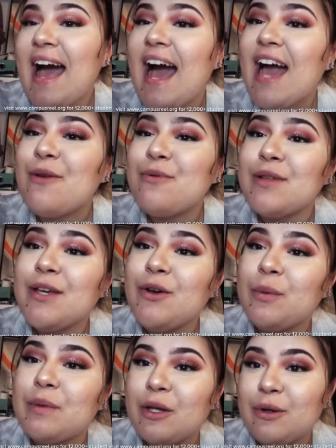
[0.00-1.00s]
I really
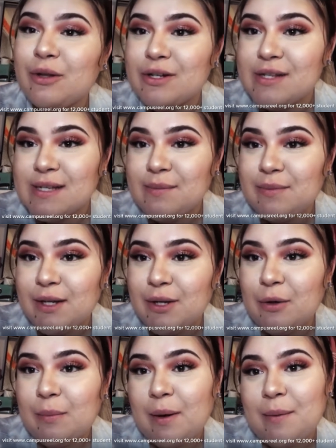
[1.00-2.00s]
hope that you learned something
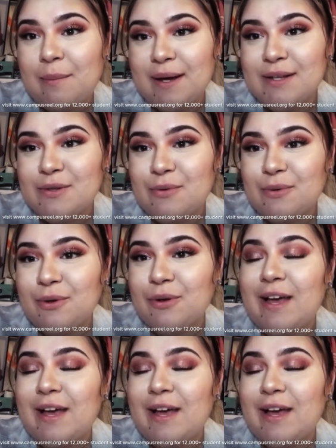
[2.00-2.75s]
new about my school,